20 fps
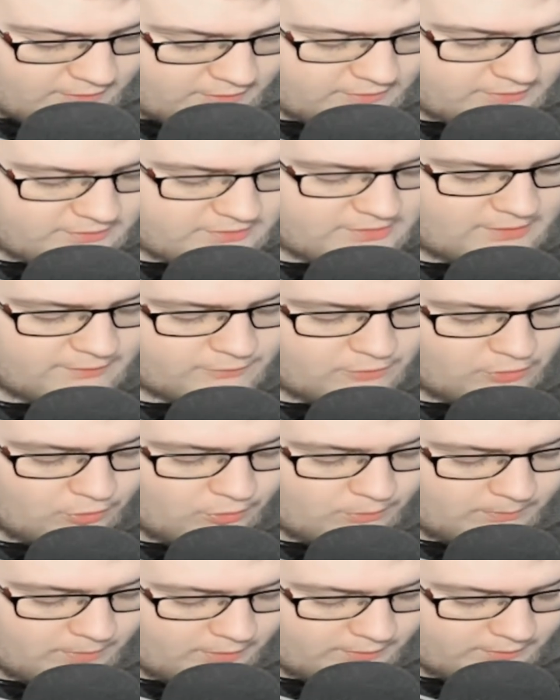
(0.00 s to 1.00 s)
can see I've got
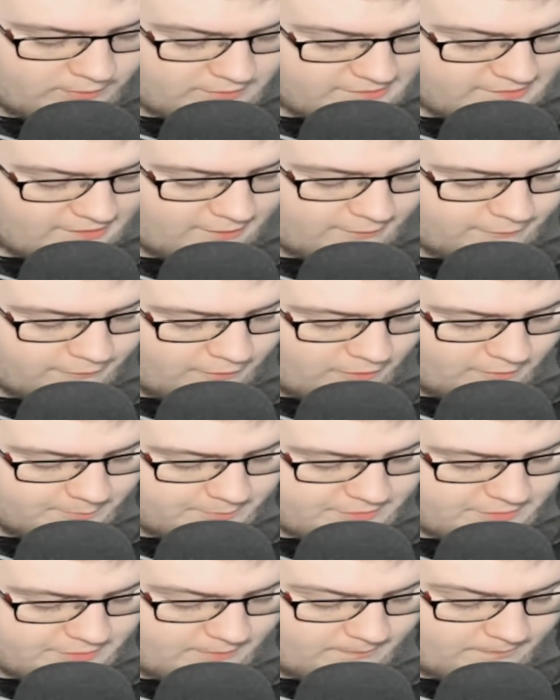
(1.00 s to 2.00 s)
all mine set at
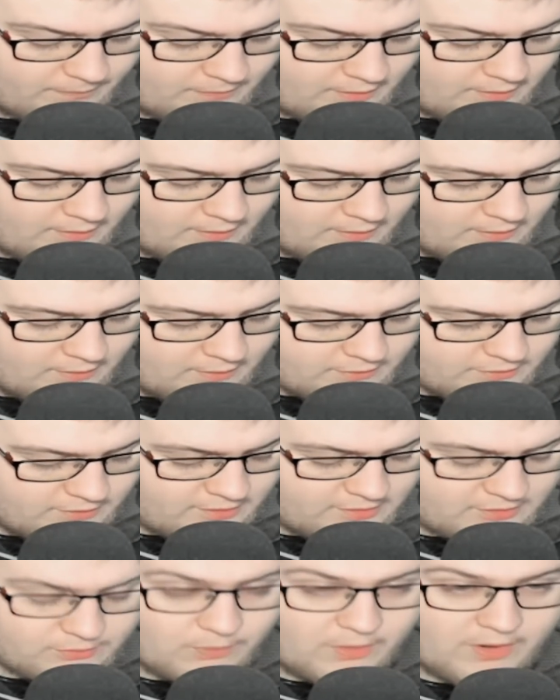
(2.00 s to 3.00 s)
5%. So
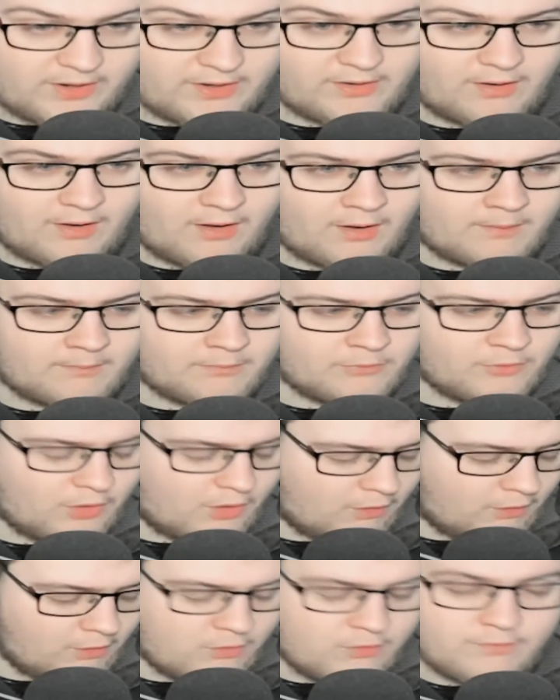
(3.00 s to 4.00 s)
this way I'm
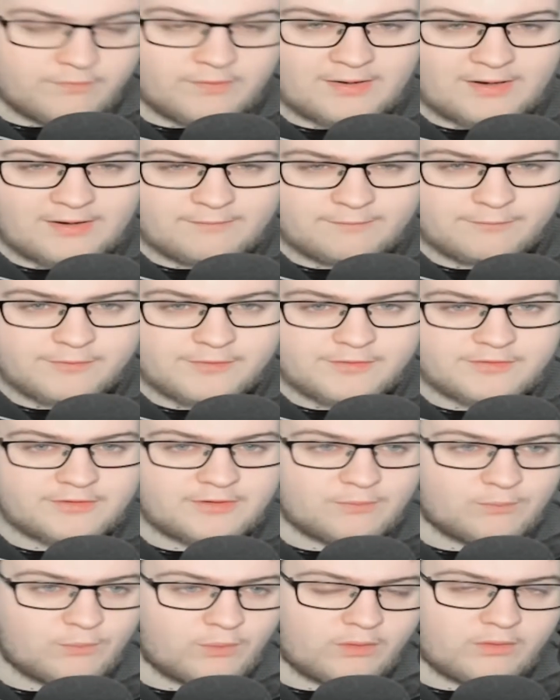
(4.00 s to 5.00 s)
not over leveraged
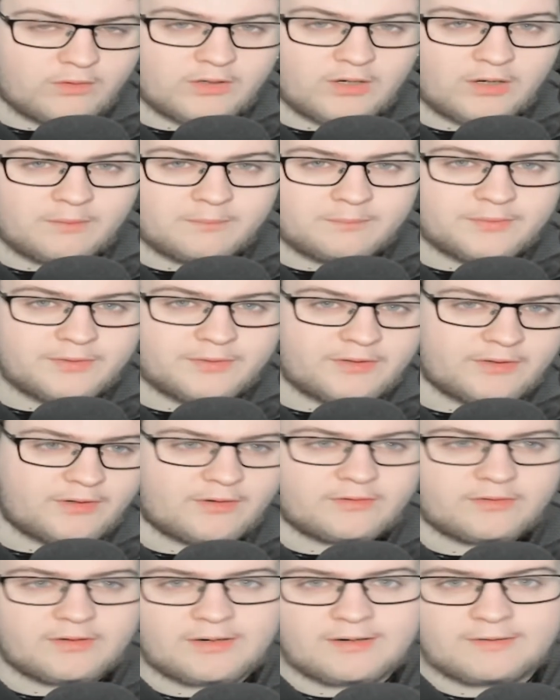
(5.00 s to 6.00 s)
in one company and
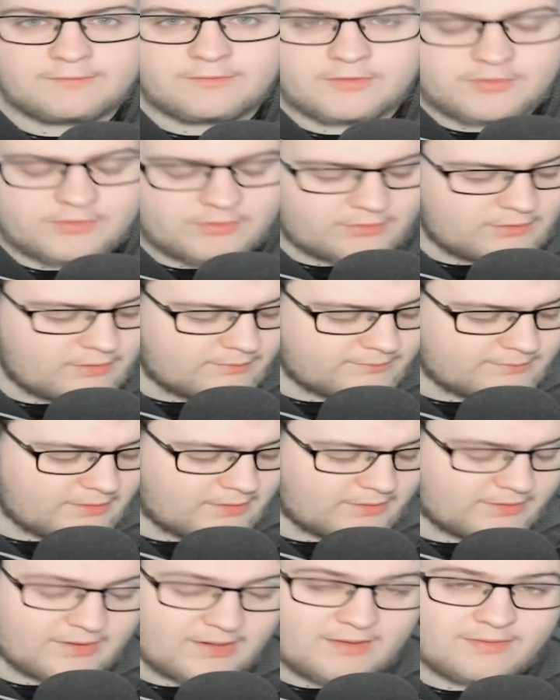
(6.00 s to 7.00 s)
under leveraged in
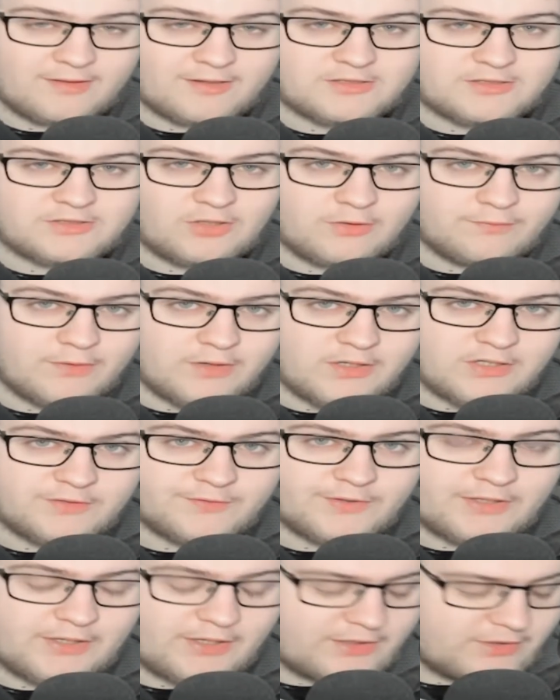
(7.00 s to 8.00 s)
another. Again, that's
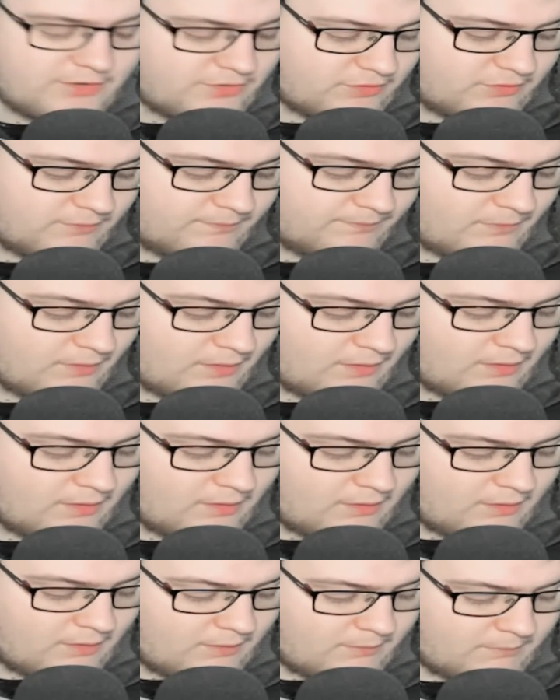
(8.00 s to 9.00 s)
diversification.
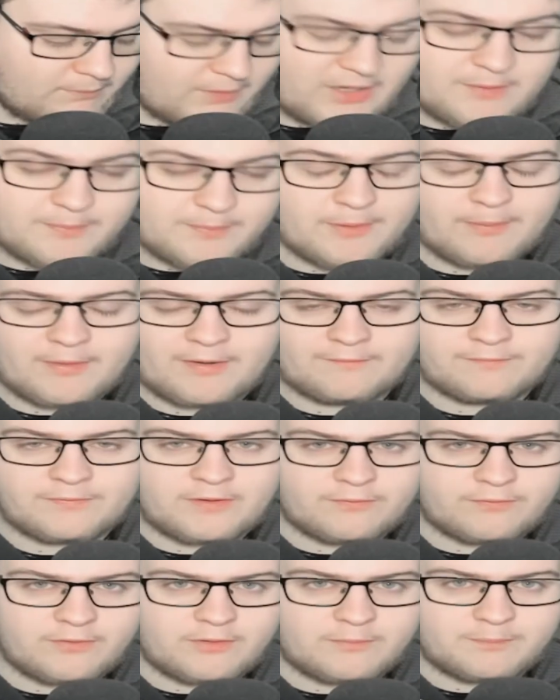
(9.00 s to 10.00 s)
Many people have
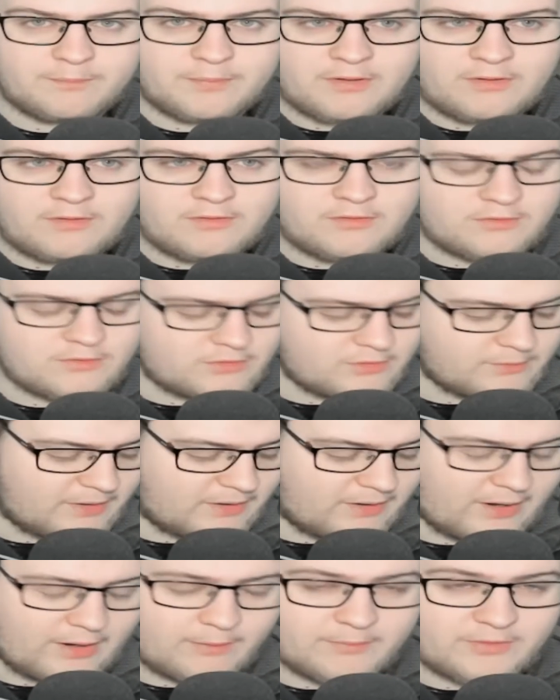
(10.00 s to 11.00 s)
different opinions
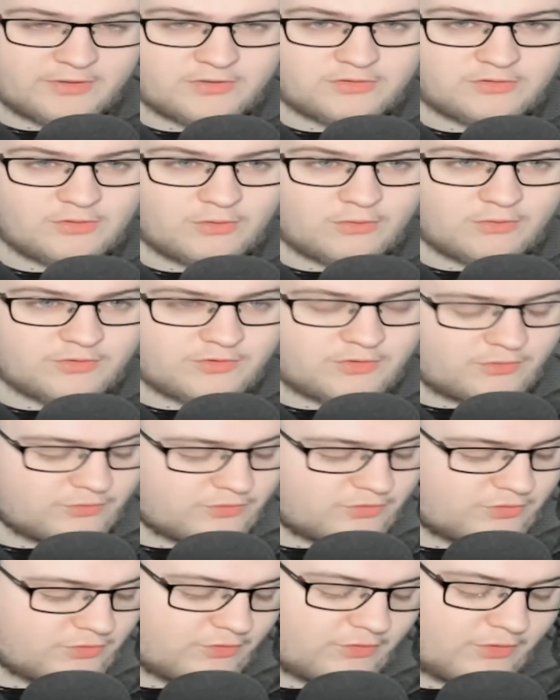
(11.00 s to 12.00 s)
about how many stocks you
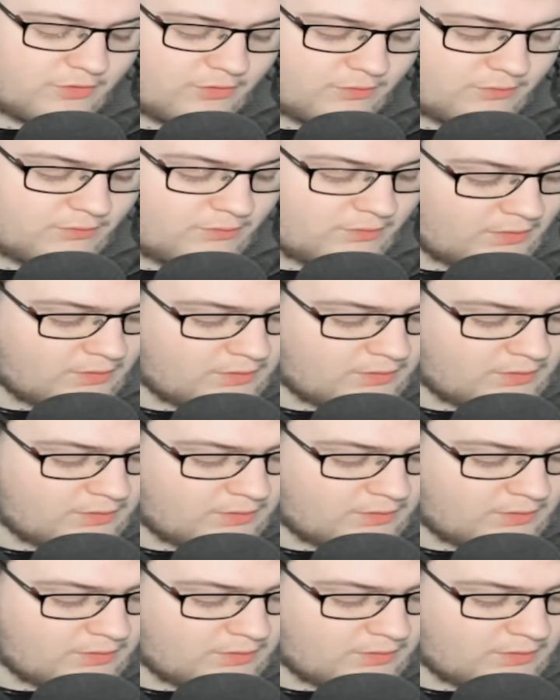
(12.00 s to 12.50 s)
should own.